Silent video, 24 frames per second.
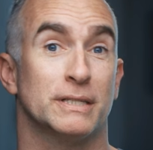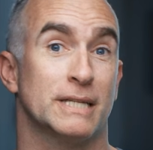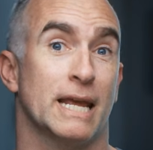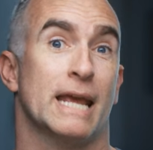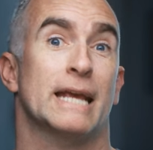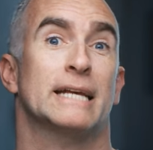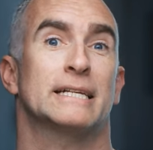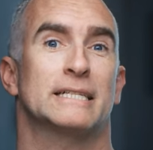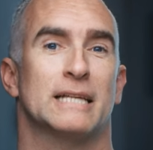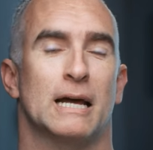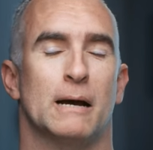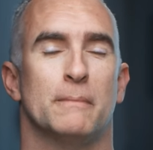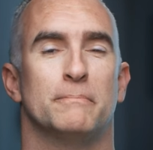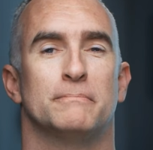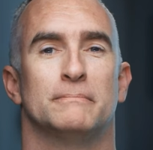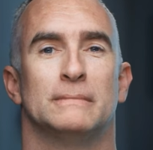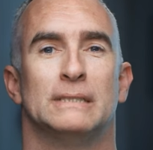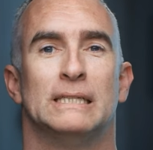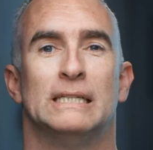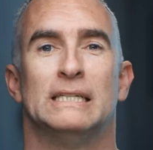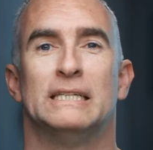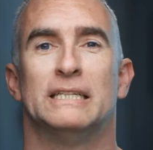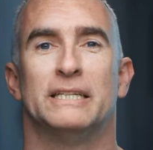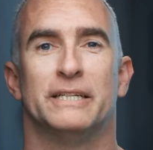takes up
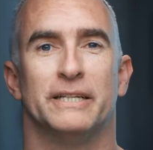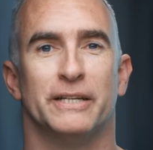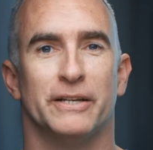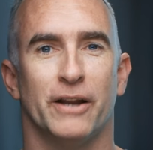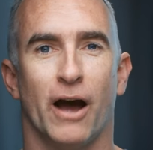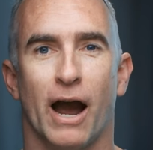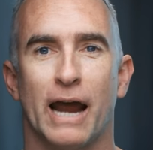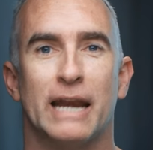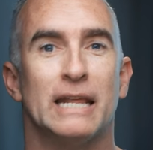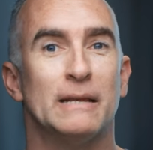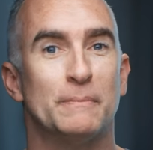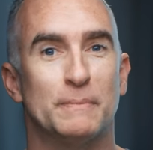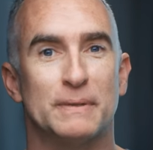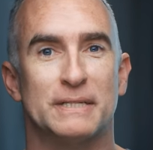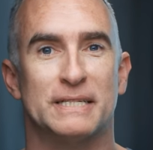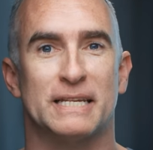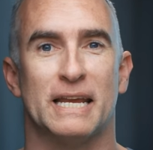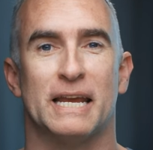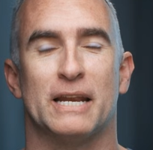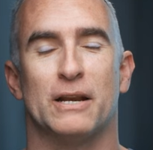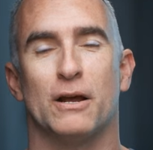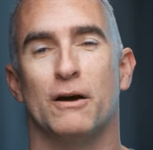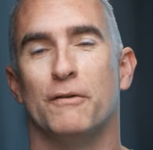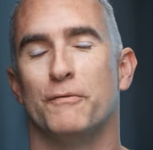
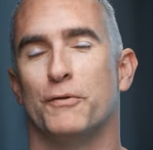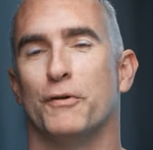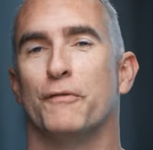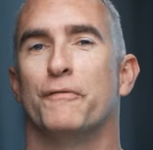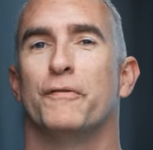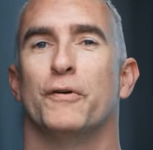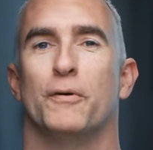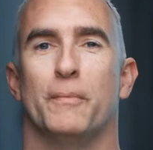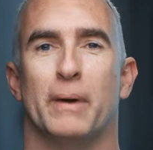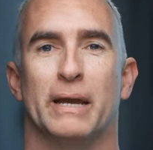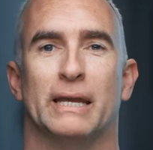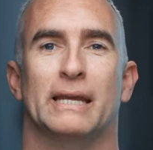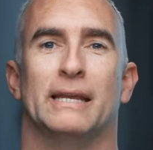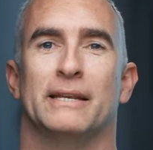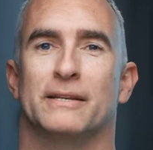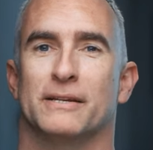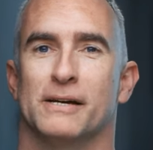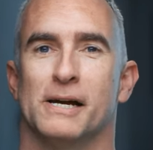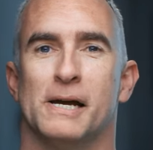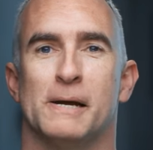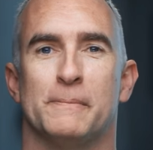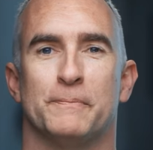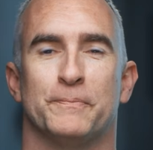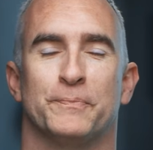90% of your filmmaking
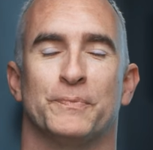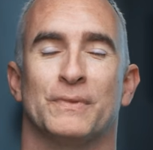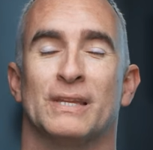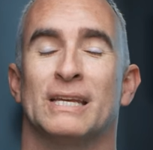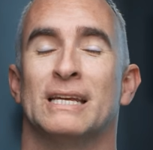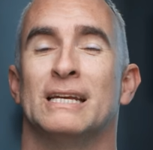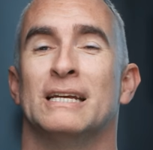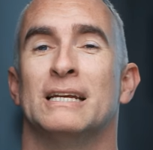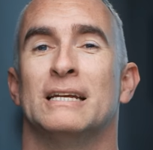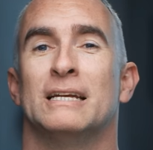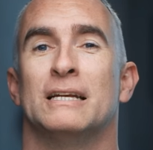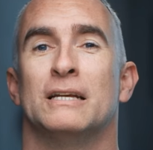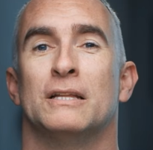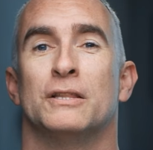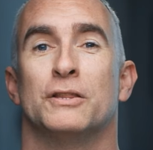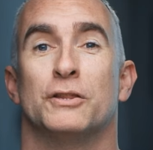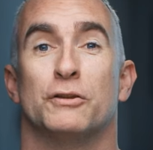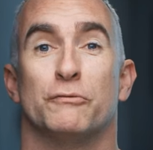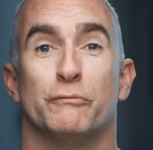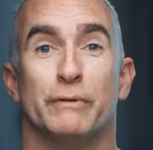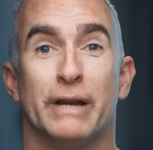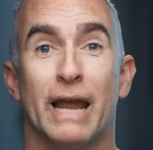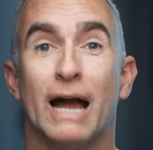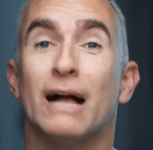time.
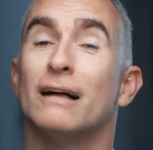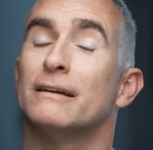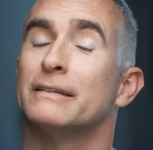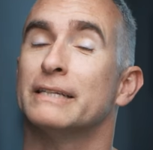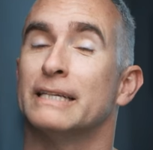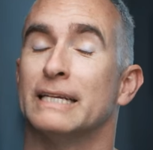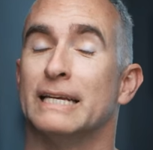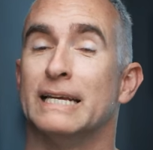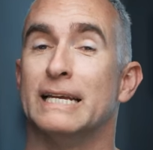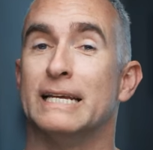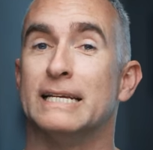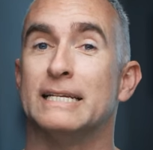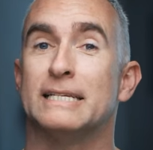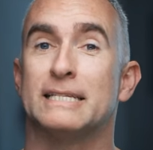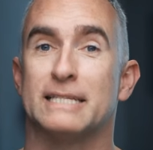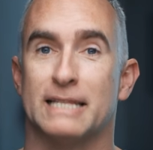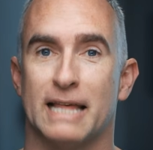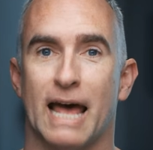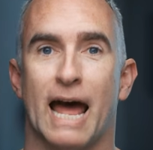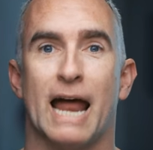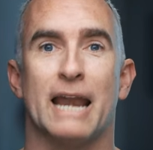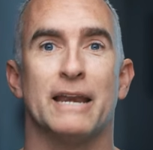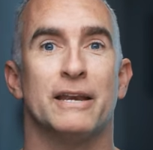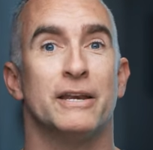The reality is
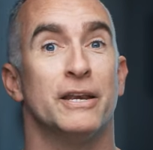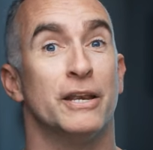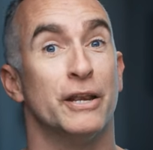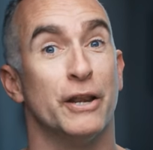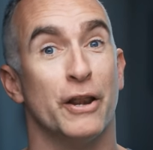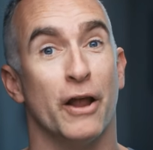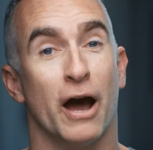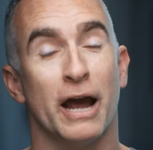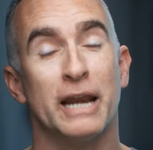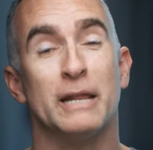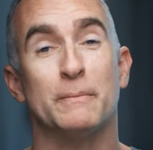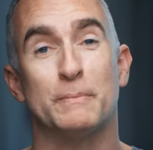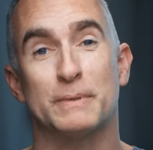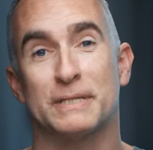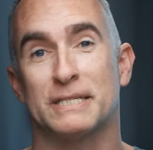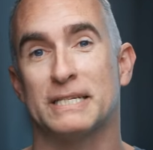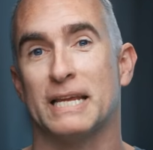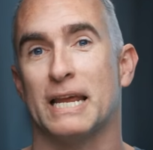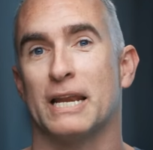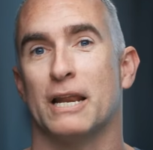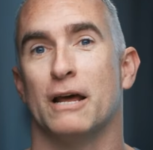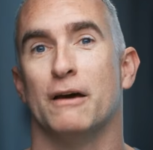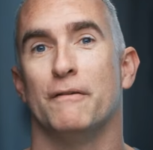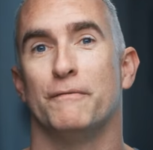that
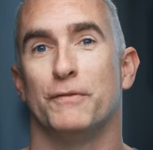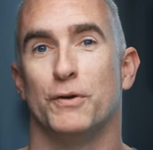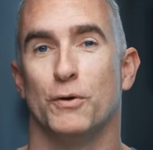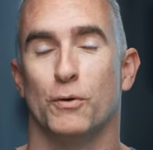90% of